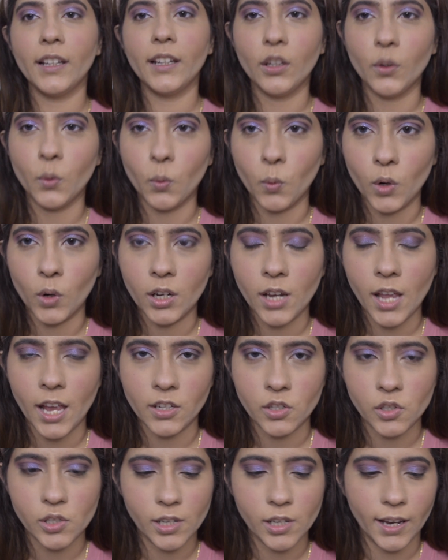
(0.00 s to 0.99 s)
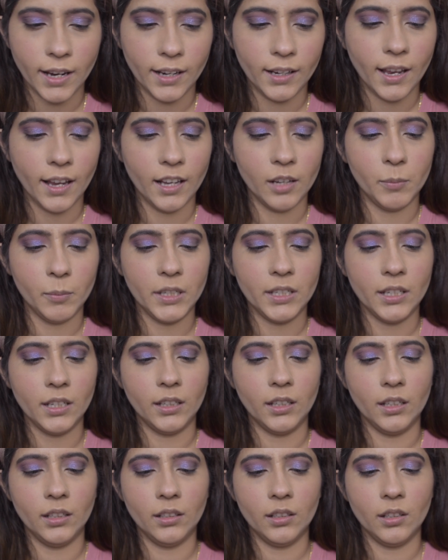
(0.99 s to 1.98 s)
lower lash line, I'll be
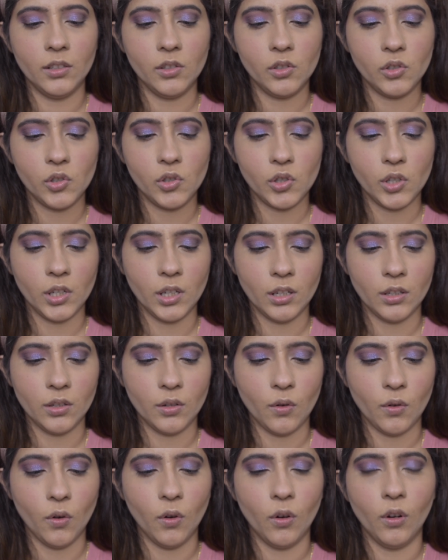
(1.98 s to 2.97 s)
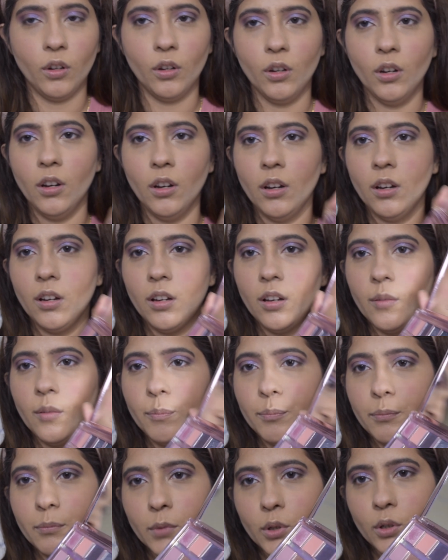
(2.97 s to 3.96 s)
taking this shade called
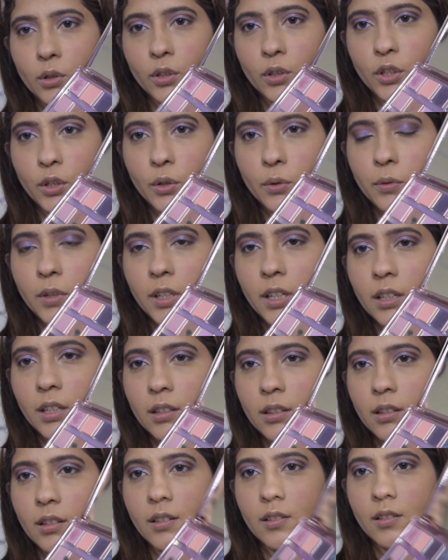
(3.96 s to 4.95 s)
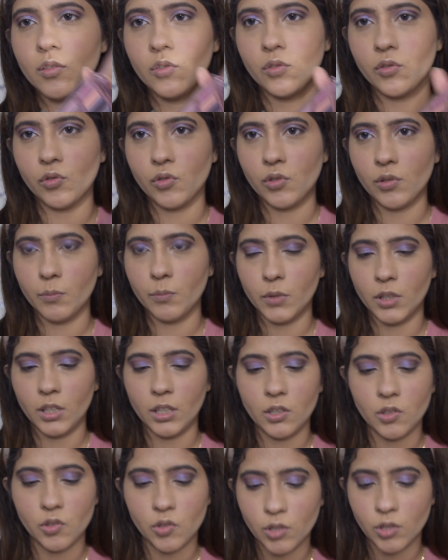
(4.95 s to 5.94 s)
Mercury, this
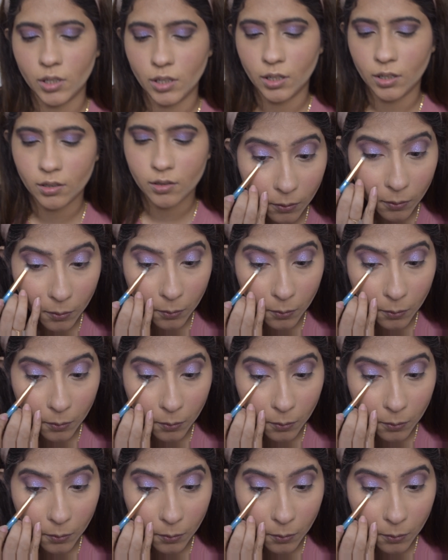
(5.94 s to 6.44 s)
shimmery shade.